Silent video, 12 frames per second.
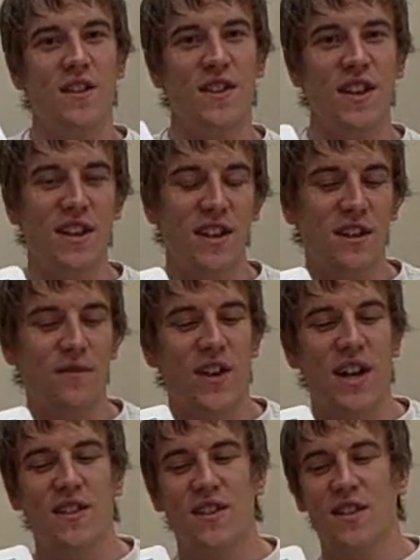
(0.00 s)
Syncing
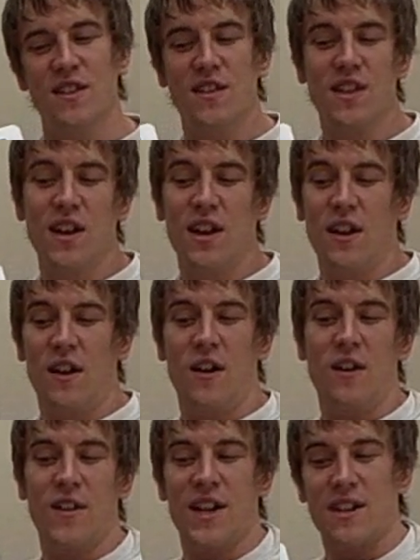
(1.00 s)
devices
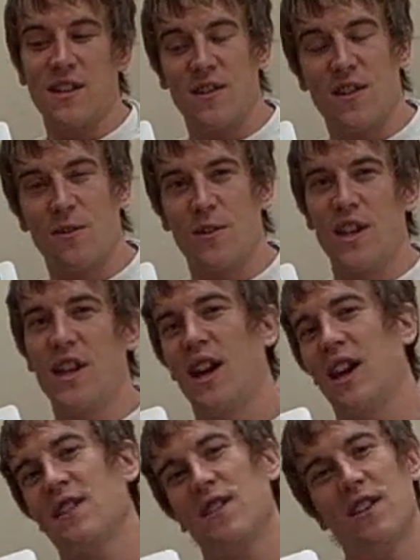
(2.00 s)
are like the Sony. It
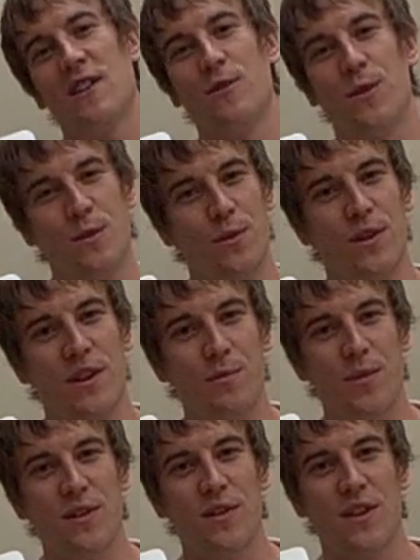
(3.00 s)
has to go through a
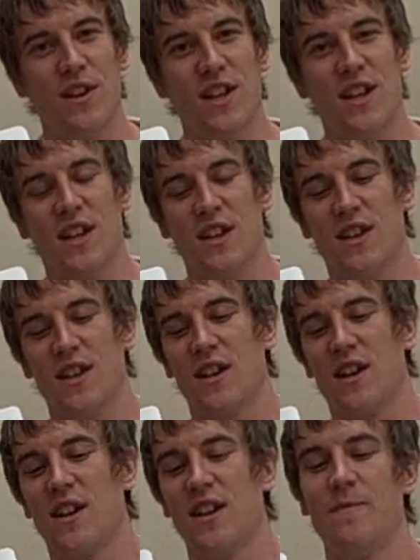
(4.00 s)
computer to get anything
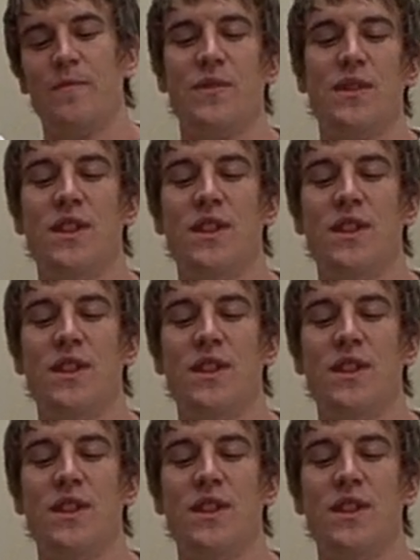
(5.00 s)
on it.